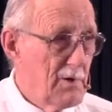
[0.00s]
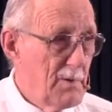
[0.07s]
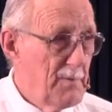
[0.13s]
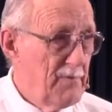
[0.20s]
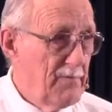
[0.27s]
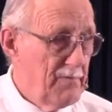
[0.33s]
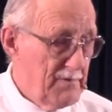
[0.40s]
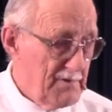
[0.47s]
A
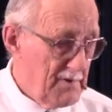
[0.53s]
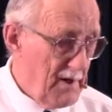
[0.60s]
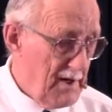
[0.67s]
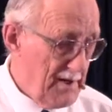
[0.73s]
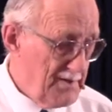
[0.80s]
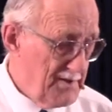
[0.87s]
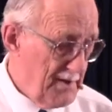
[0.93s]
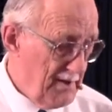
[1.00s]
group of
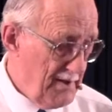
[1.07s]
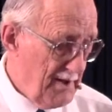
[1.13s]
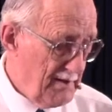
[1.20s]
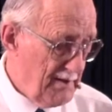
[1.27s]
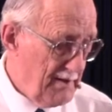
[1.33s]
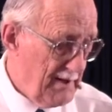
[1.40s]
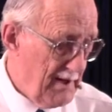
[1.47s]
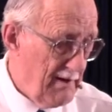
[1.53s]
scholars that
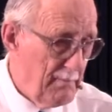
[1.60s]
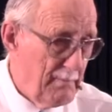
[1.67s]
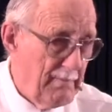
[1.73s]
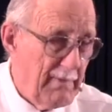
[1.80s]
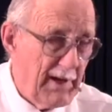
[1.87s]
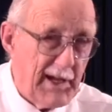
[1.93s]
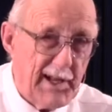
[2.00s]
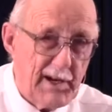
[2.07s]
think that they're
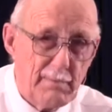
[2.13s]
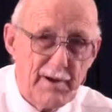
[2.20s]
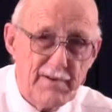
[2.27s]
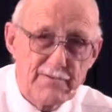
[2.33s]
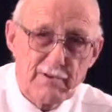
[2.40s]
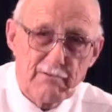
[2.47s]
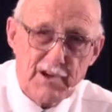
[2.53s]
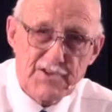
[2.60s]
a cut
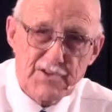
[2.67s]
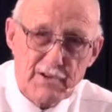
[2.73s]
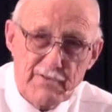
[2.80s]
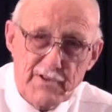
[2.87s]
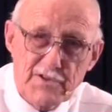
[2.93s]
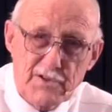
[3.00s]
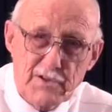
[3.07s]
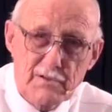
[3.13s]
above the
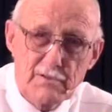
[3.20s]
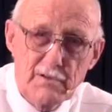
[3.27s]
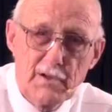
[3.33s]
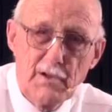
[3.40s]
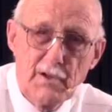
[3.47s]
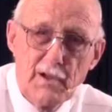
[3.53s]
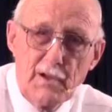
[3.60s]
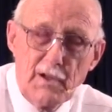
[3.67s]
rest of us, and
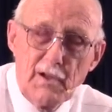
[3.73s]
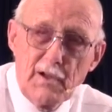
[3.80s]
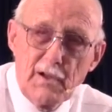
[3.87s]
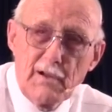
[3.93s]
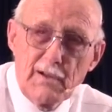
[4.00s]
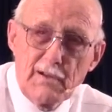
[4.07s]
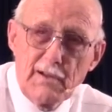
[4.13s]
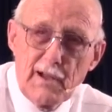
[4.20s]

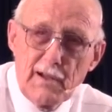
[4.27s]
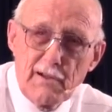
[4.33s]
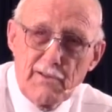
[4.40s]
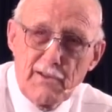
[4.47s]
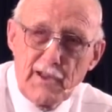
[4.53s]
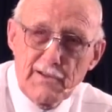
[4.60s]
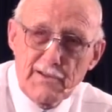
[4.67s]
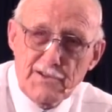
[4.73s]

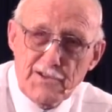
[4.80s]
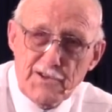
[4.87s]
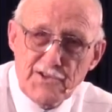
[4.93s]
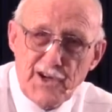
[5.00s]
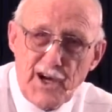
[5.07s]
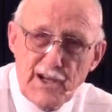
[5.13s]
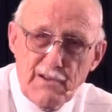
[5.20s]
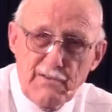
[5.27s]
they think it's
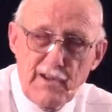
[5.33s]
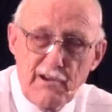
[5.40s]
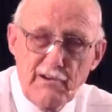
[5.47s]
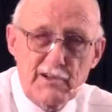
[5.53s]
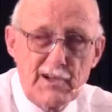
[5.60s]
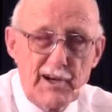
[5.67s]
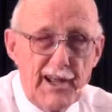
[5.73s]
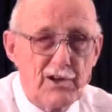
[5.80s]
a sign of
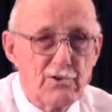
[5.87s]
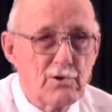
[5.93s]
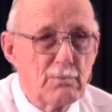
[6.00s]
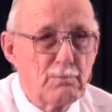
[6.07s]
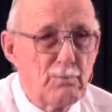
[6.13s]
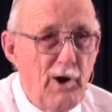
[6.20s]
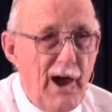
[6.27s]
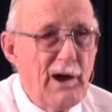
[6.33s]
their
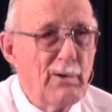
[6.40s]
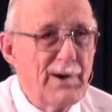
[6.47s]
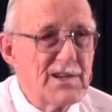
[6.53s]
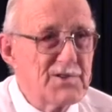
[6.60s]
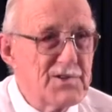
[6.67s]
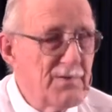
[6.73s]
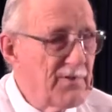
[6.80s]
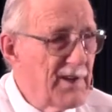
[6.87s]
intellectual
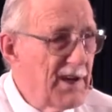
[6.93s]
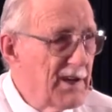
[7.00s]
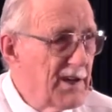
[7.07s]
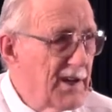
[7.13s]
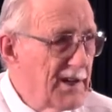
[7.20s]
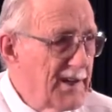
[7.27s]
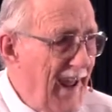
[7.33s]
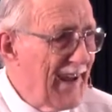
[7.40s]
prowess if
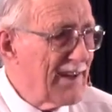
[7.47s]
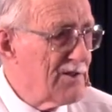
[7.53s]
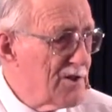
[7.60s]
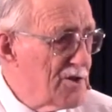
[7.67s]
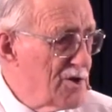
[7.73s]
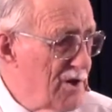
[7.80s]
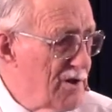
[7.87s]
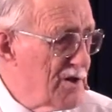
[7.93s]
they can
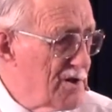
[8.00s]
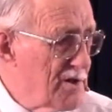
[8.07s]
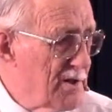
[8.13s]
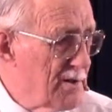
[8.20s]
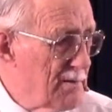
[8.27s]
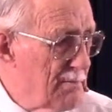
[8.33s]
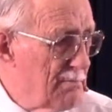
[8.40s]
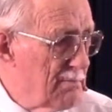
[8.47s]
attack the
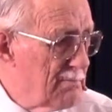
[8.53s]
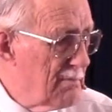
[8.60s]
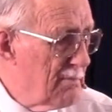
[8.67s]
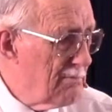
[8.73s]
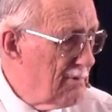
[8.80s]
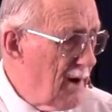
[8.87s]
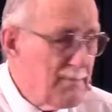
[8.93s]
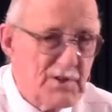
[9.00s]
church and
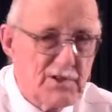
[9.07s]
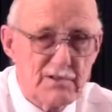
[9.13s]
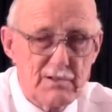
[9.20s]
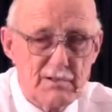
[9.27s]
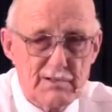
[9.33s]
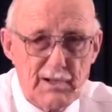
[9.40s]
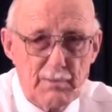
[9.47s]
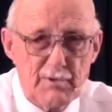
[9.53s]

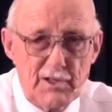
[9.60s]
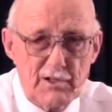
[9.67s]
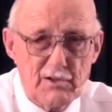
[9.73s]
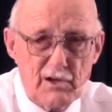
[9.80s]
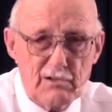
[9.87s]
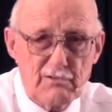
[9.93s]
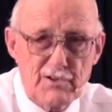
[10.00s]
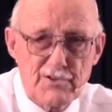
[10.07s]
rubbish some of
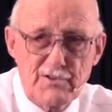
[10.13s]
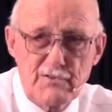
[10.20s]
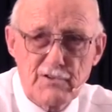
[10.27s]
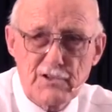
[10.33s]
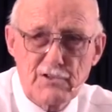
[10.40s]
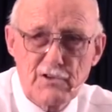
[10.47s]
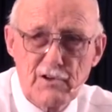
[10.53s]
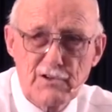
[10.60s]
the doctrines
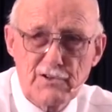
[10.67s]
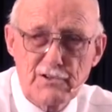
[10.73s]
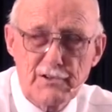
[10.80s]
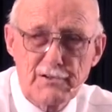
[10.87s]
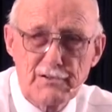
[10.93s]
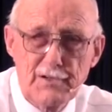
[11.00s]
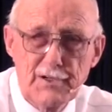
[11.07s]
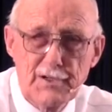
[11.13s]
of the
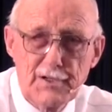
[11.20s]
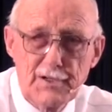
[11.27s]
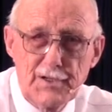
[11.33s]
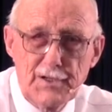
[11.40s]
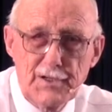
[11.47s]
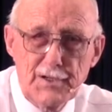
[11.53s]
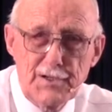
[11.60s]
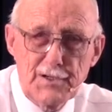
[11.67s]
church and
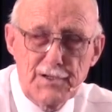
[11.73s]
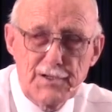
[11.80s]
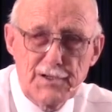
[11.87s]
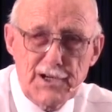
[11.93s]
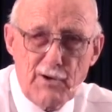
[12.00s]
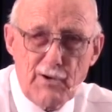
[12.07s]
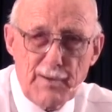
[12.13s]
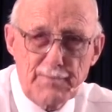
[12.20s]

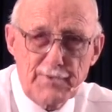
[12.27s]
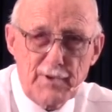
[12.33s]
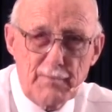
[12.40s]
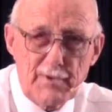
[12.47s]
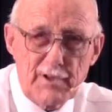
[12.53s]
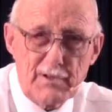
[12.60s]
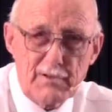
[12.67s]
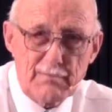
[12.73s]
show up
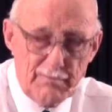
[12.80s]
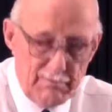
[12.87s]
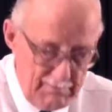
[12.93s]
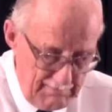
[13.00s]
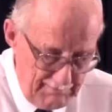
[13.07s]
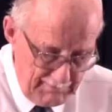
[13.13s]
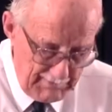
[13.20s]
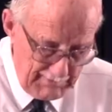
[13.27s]
some of the
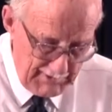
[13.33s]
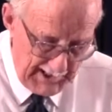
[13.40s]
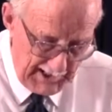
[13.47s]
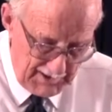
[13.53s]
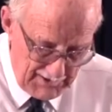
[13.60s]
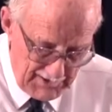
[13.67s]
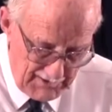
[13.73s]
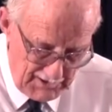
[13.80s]

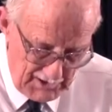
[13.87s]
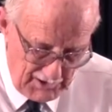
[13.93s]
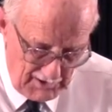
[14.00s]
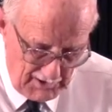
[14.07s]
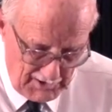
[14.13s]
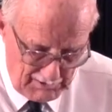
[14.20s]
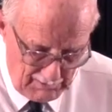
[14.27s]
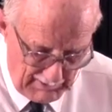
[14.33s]
leaders of the
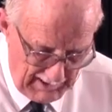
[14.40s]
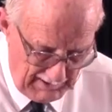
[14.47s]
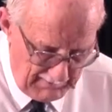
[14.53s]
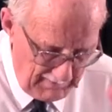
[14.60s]
church or